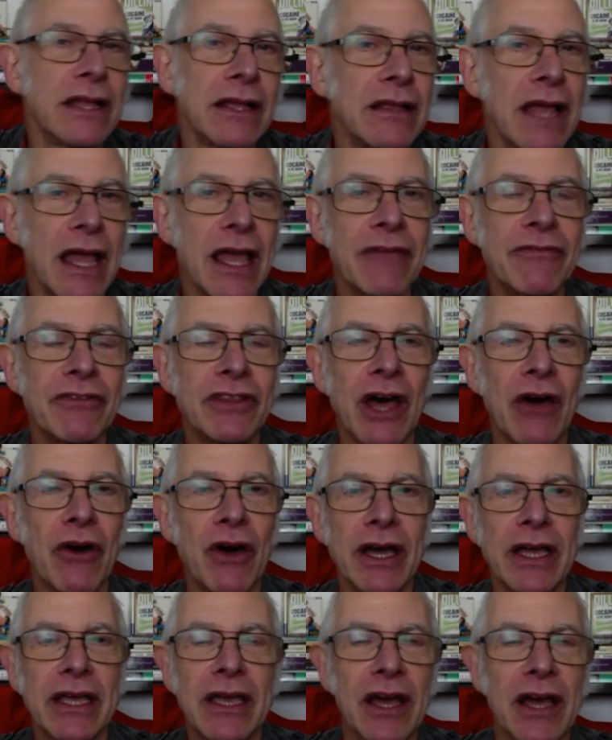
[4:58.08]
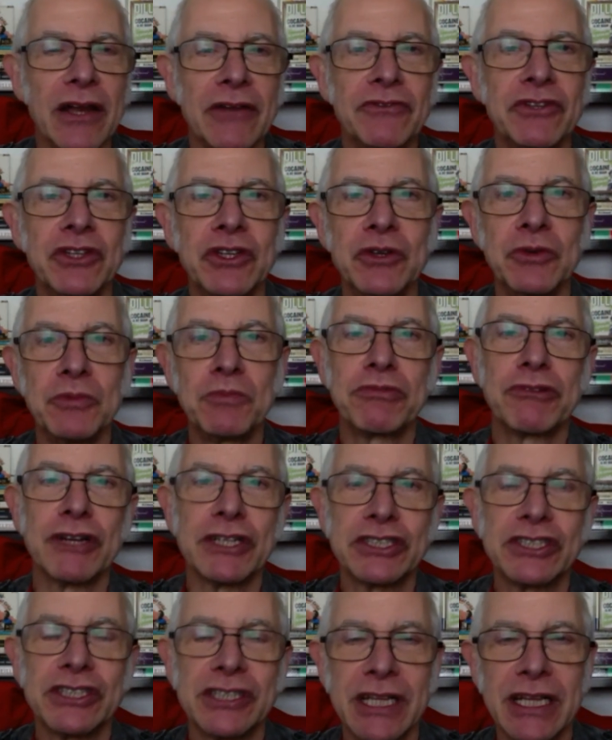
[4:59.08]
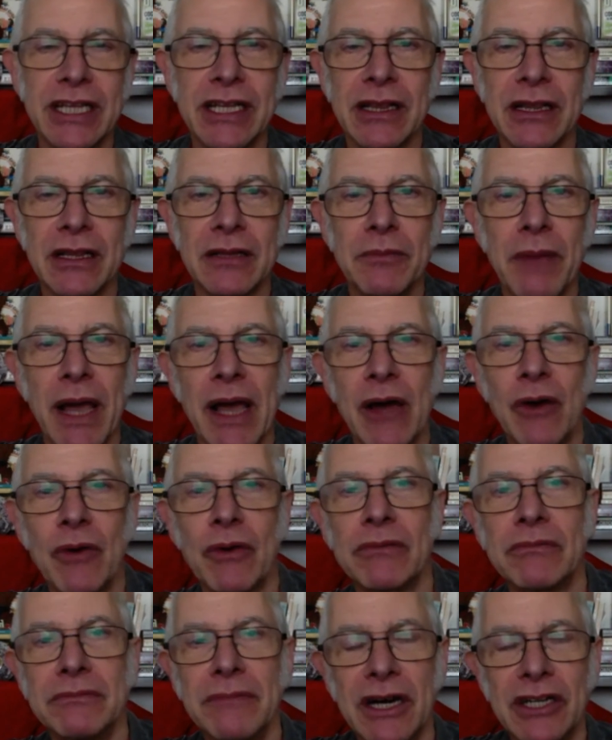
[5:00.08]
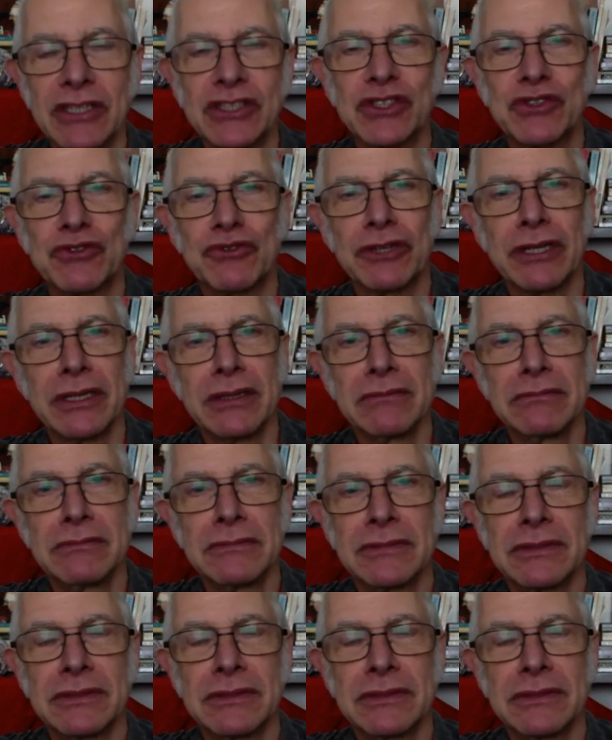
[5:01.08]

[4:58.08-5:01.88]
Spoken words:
even though I kind of knew precious little about mastering